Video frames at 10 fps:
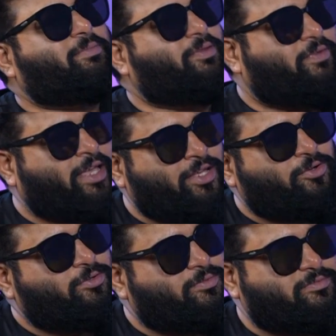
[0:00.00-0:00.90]
the way
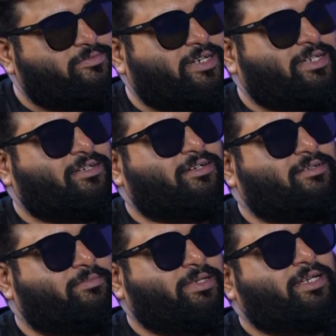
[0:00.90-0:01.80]
you, when
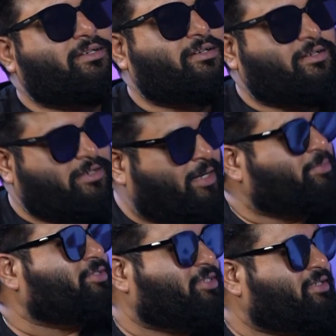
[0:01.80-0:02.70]
me and
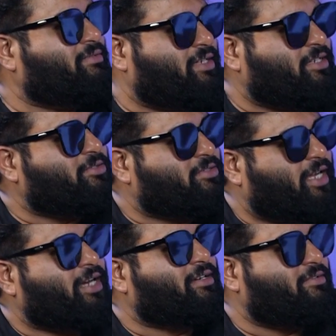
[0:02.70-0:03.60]
Ramjo sir, when you
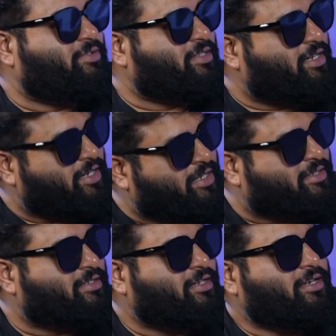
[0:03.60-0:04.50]
sat for the
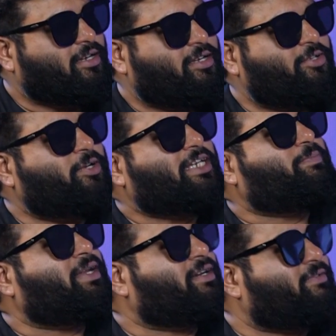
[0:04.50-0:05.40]
lyrics, you
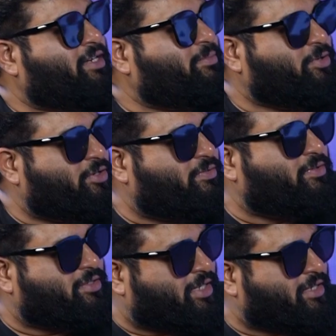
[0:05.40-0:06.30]
explained a very
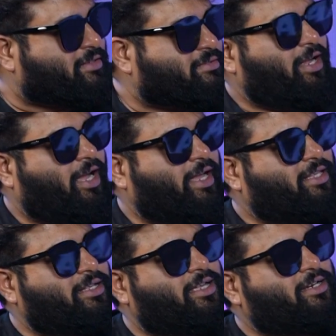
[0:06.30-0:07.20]
beautiful thing. I
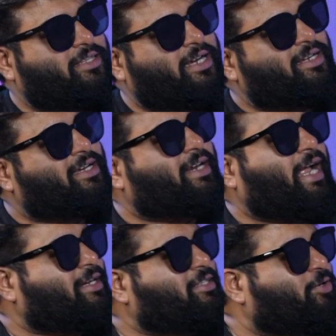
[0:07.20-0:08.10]
think that
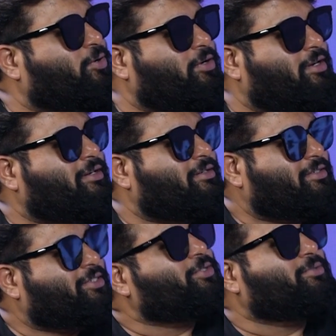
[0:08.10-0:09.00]
cracked the whole
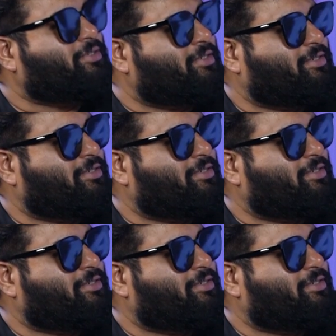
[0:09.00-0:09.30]
tune, sir.